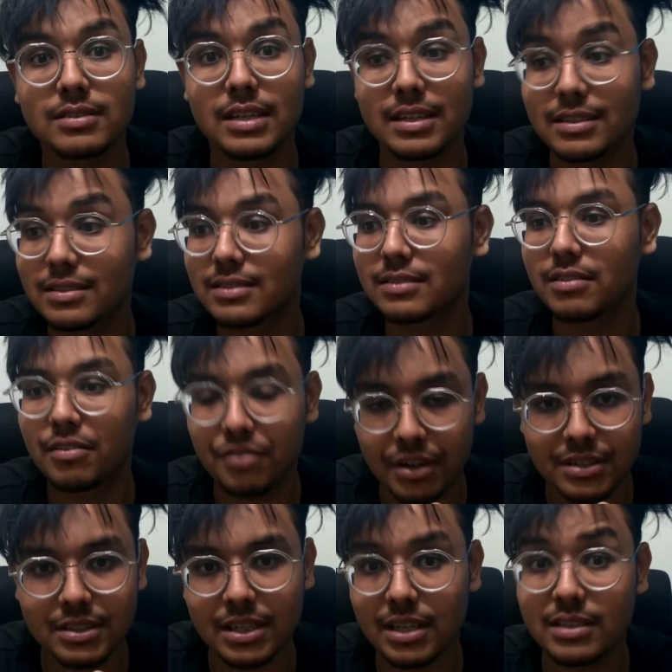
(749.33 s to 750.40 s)
this
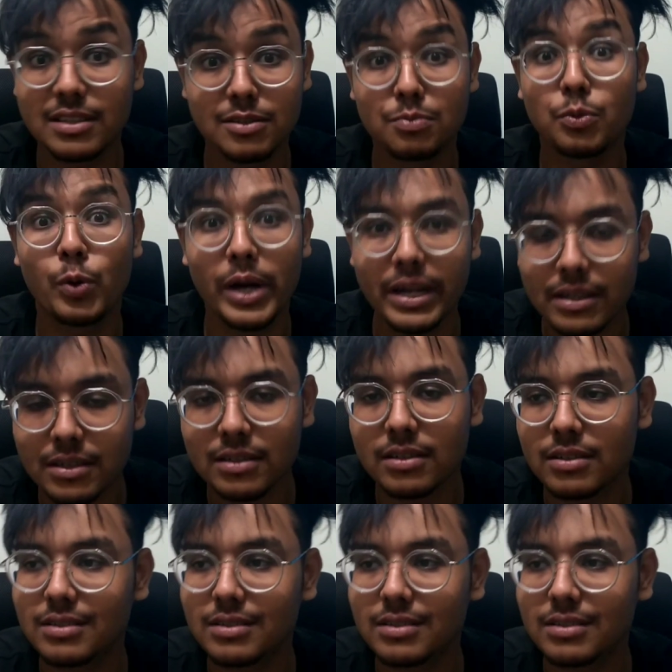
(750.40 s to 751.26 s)
varsity, this BUET,